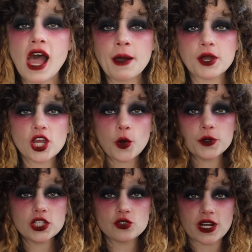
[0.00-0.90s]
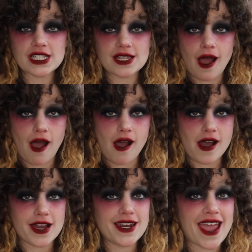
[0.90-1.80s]
I'm going to go put the dress
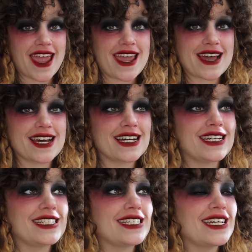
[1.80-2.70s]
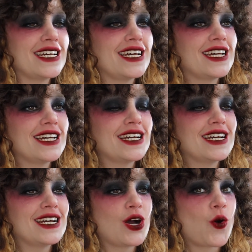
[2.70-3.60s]
on, and
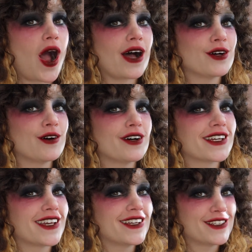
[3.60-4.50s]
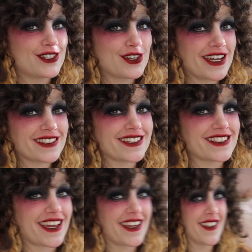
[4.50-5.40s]
I'll see you guys in a
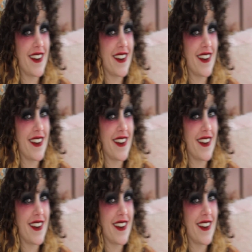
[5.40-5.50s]
second.